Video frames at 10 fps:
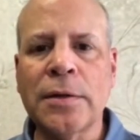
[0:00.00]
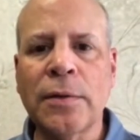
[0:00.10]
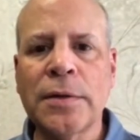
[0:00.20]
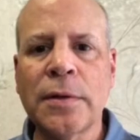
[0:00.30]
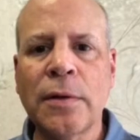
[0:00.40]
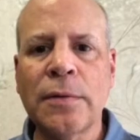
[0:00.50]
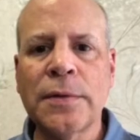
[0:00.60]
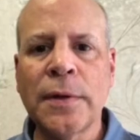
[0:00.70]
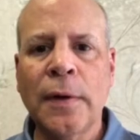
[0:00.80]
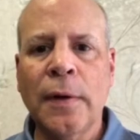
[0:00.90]
So it's
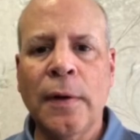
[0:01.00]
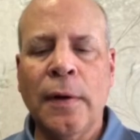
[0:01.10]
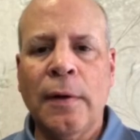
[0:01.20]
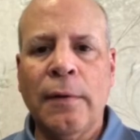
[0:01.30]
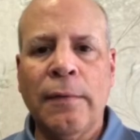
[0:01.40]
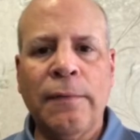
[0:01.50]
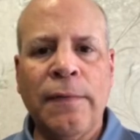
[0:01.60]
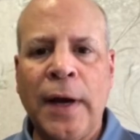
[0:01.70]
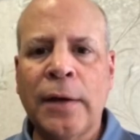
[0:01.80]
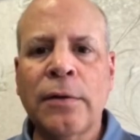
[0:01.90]
those
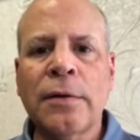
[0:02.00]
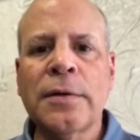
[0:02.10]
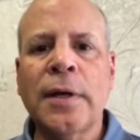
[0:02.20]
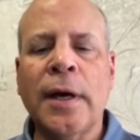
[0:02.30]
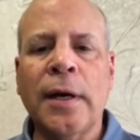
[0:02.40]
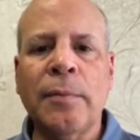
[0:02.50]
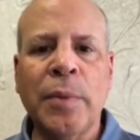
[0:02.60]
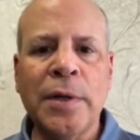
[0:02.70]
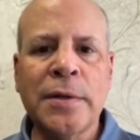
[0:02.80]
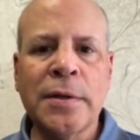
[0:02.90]
factors that
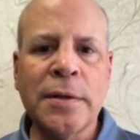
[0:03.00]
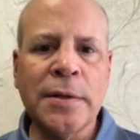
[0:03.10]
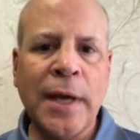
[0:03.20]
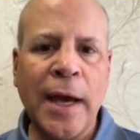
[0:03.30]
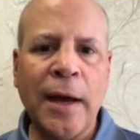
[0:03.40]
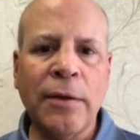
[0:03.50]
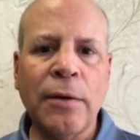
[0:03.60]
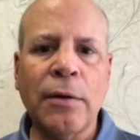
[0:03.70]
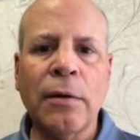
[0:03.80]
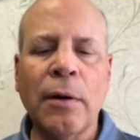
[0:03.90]
businesses
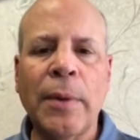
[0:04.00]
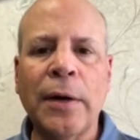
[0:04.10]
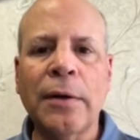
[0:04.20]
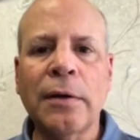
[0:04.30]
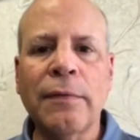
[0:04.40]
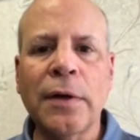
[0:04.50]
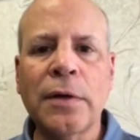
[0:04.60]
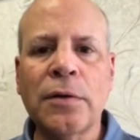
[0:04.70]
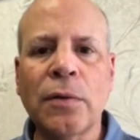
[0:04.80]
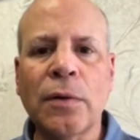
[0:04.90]
gather about
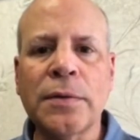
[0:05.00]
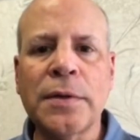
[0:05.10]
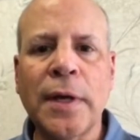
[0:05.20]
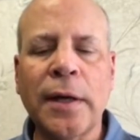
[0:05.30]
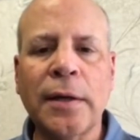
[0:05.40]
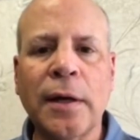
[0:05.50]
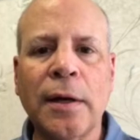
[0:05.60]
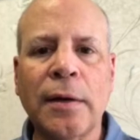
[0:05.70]
individuals that